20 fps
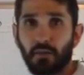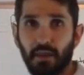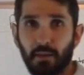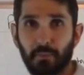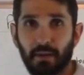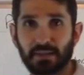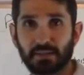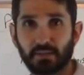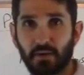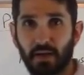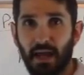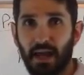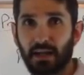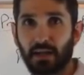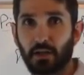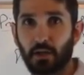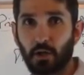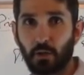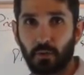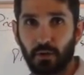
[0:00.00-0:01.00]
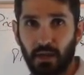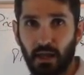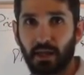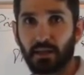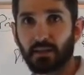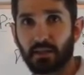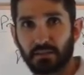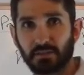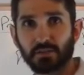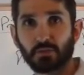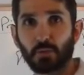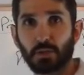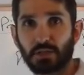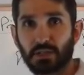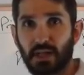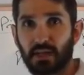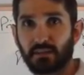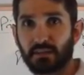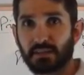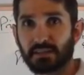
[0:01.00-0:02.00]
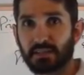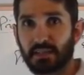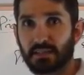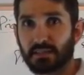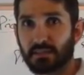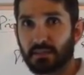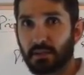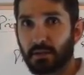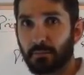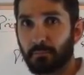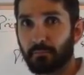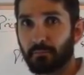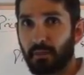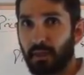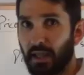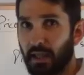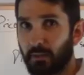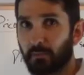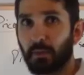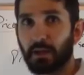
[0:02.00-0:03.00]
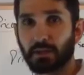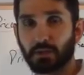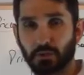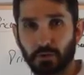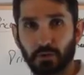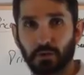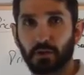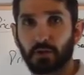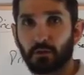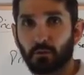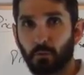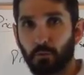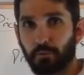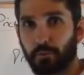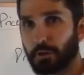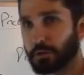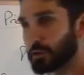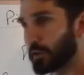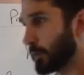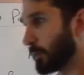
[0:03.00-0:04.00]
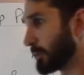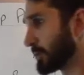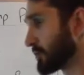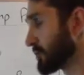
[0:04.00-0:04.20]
they basically had to do and, and, then switch out the system and make sure the refrigerant was